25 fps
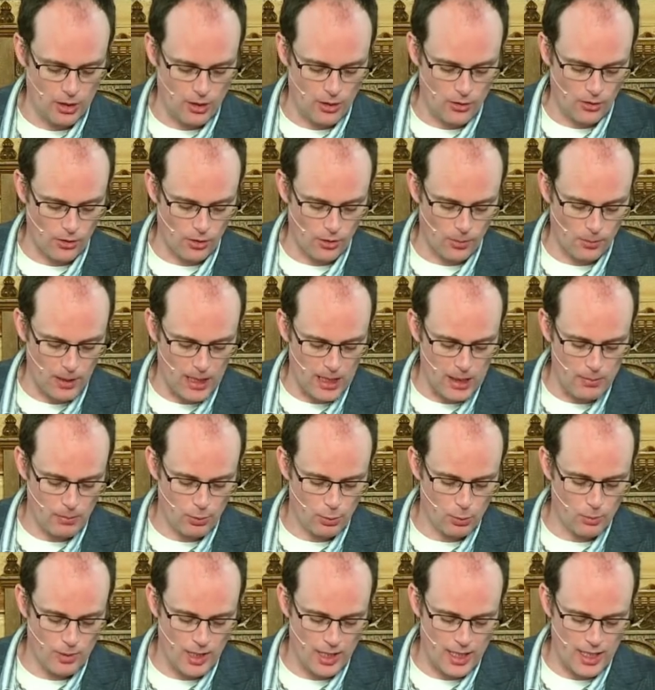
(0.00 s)
that the
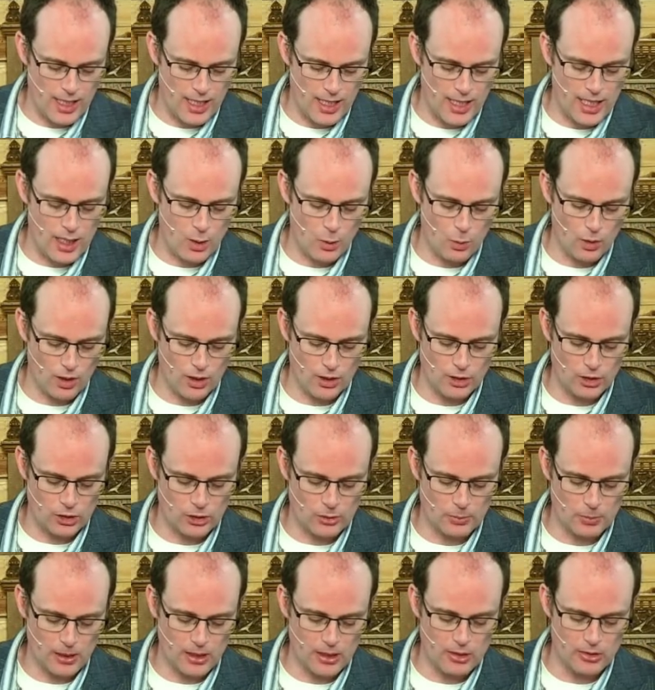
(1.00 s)
people may hear when I
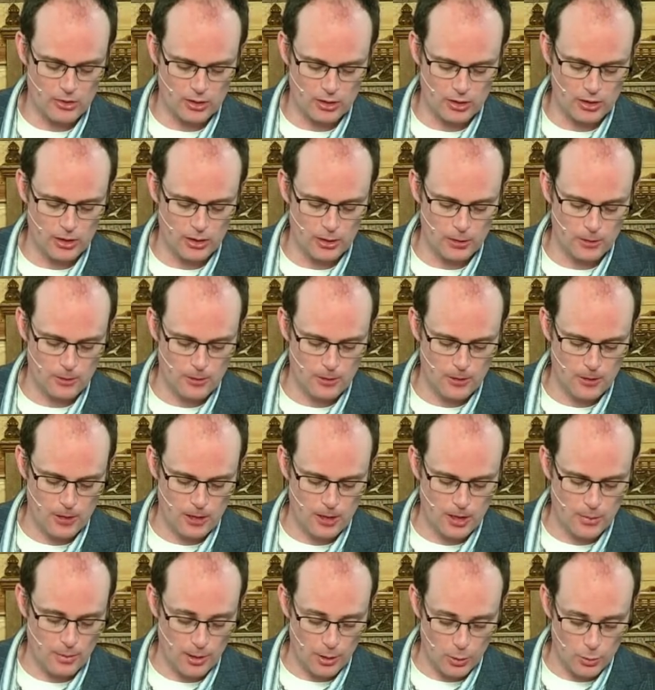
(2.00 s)
speak to you,
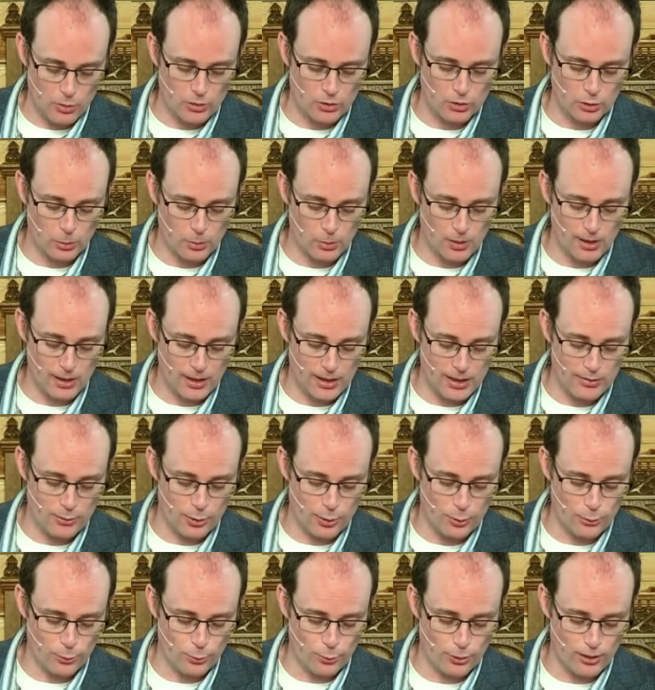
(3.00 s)
and may also believe
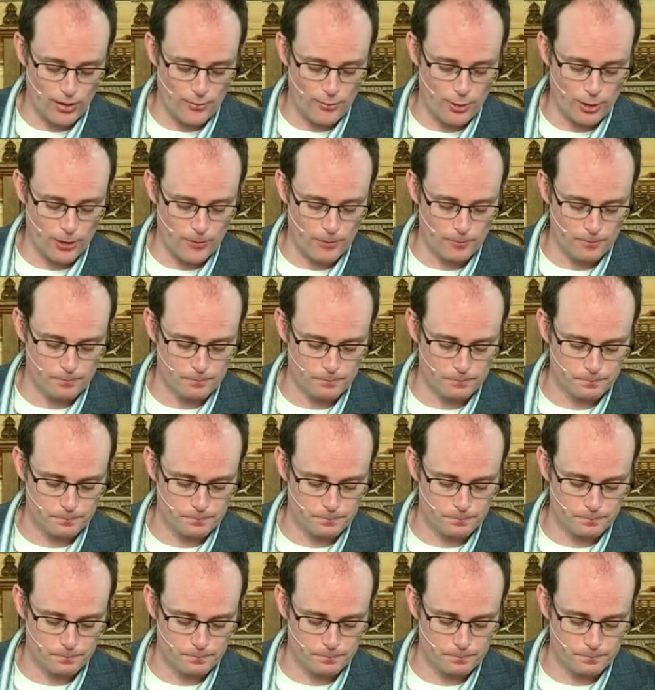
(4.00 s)
you forever.